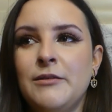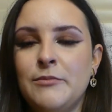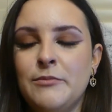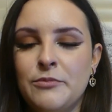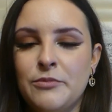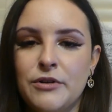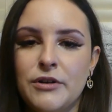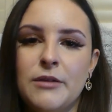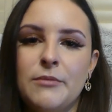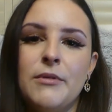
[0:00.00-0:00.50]

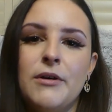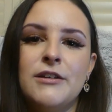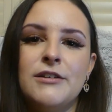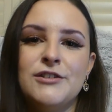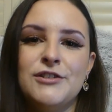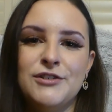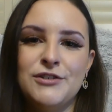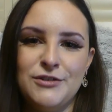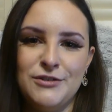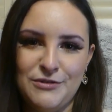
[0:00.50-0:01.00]
pretty
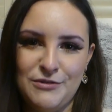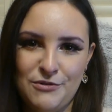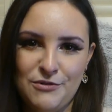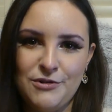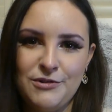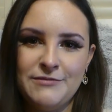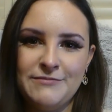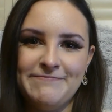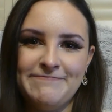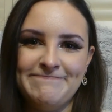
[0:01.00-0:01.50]
much
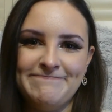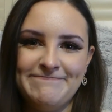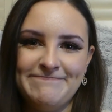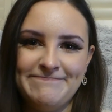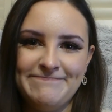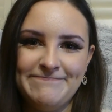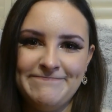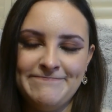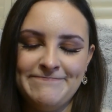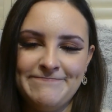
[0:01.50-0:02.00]
gone.
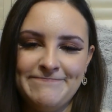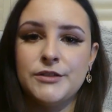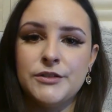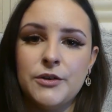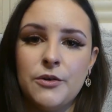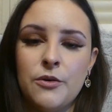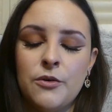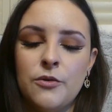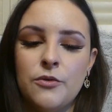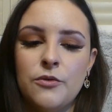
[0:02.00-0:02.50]

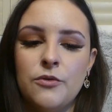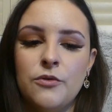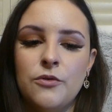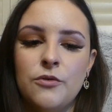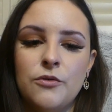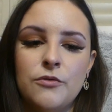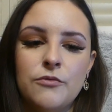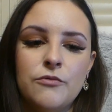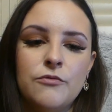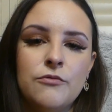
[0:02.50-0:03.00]

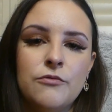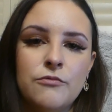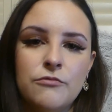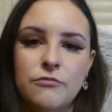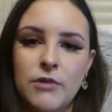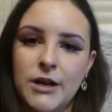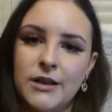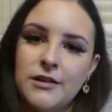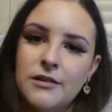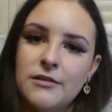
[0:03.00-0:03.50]
So
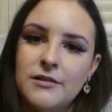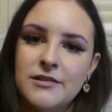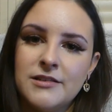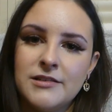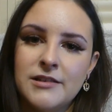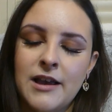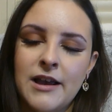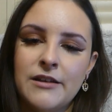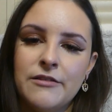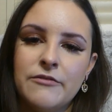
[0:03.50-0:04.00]
regular
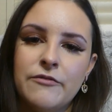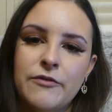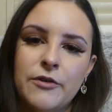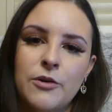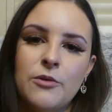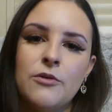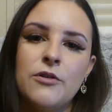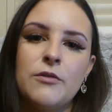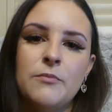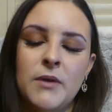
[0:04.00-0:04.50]
sighted
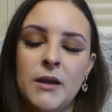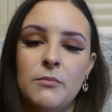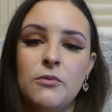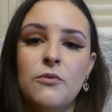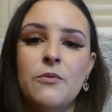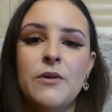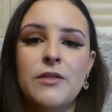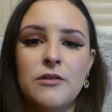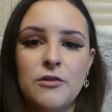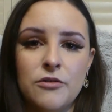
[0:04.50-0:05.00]
folk,
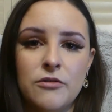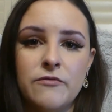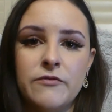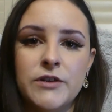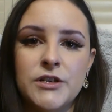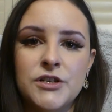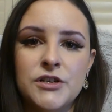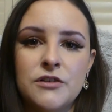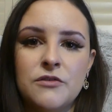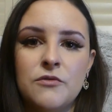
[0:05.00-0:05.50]
people with good
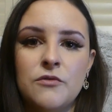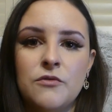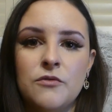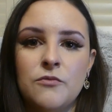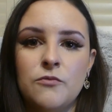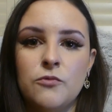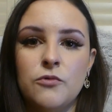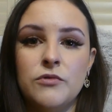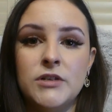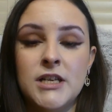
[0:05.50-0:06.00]

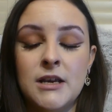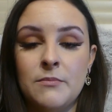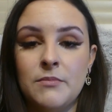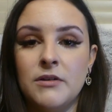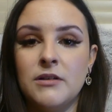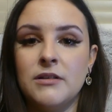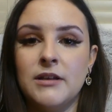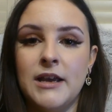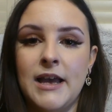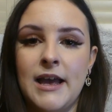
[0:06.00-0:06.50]
vision, will
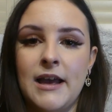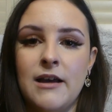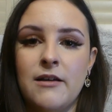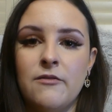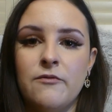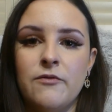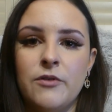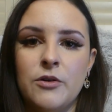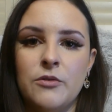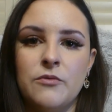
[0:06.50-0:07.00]
typically
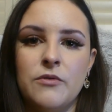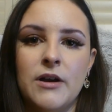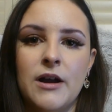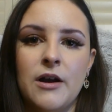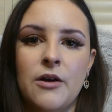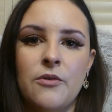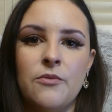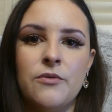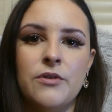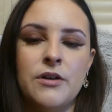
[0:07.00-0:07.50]
have
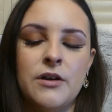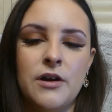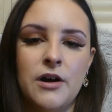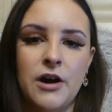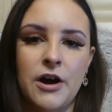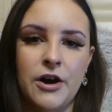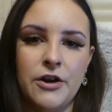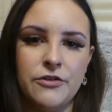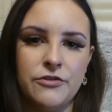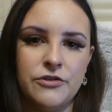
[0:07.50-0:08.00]
around
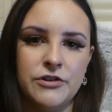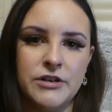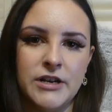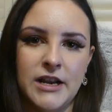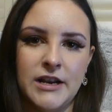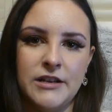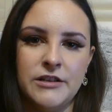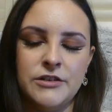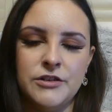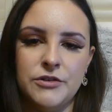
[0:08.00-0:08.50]

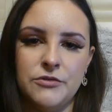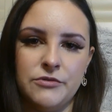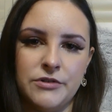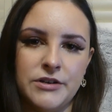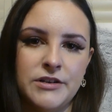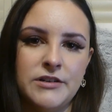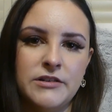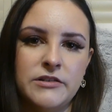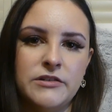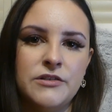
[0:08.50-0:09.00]
180
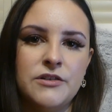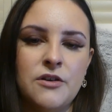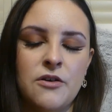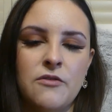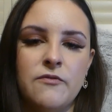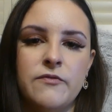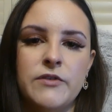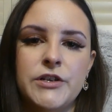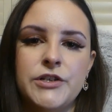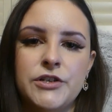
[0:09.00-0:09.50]
degrees
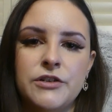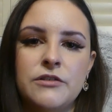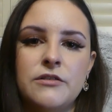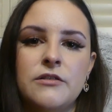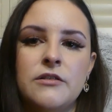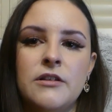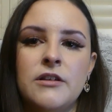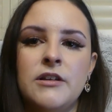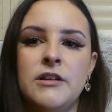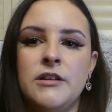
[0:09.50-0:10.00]
of
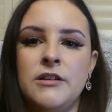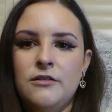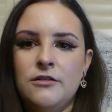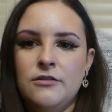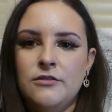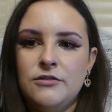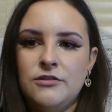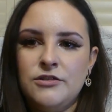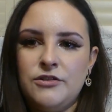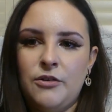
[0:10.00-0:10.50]
vision.
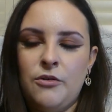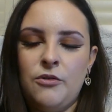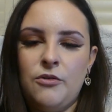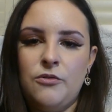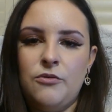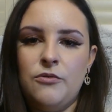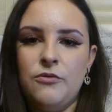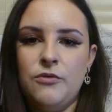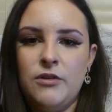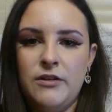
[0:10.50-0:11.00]

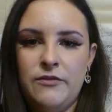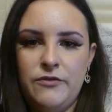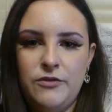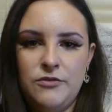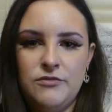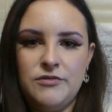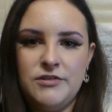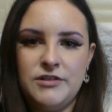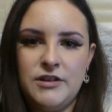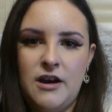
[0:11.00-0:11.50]
So if
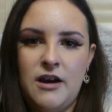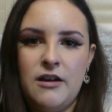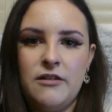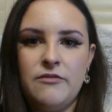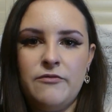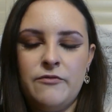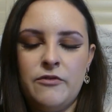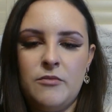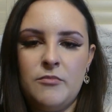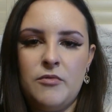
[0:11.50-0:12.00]
you
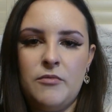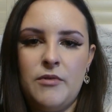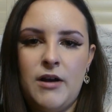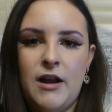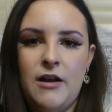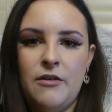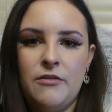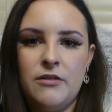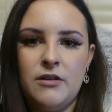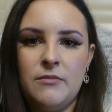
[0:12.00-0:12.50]
start from
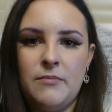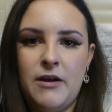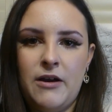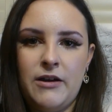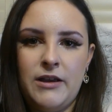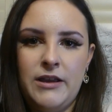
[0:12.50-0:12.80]
around about